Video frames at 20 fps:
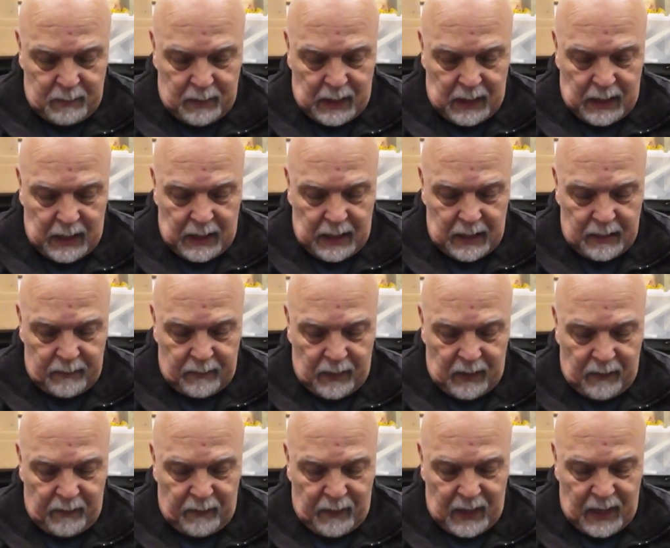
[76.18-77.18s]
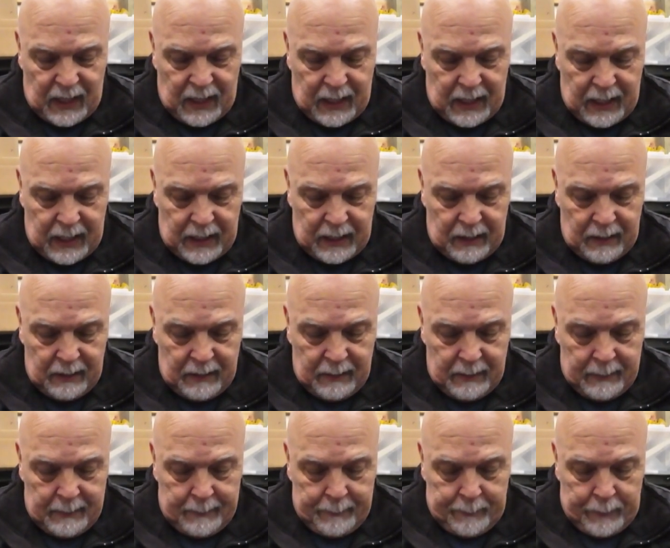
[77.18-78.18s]
EFI
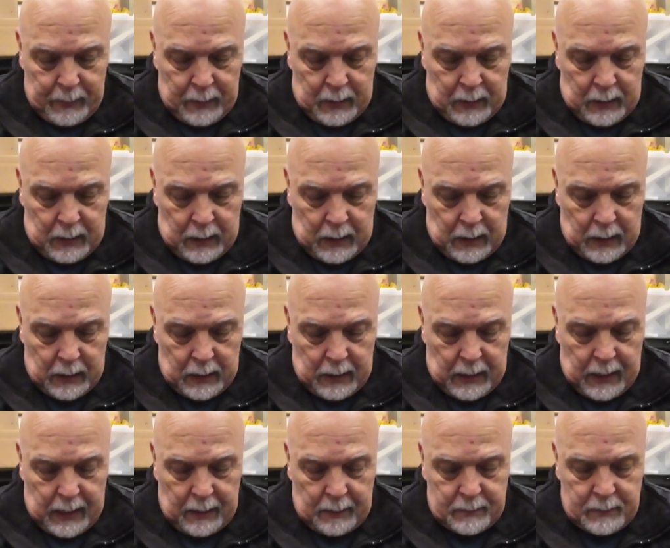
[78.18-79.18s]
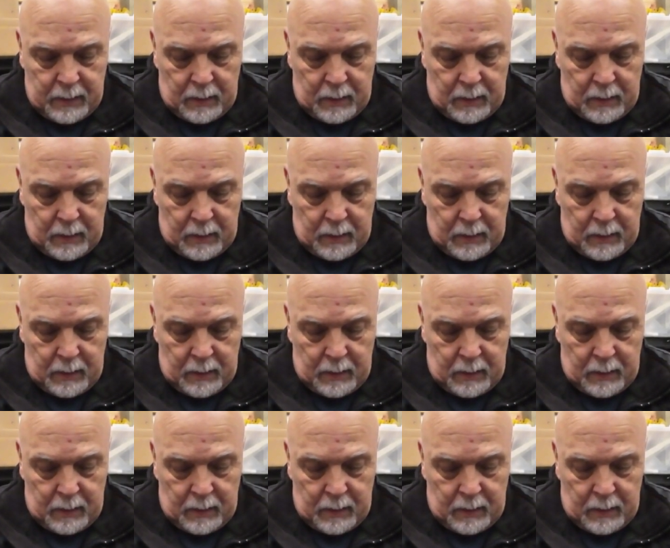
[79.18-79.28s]
and that.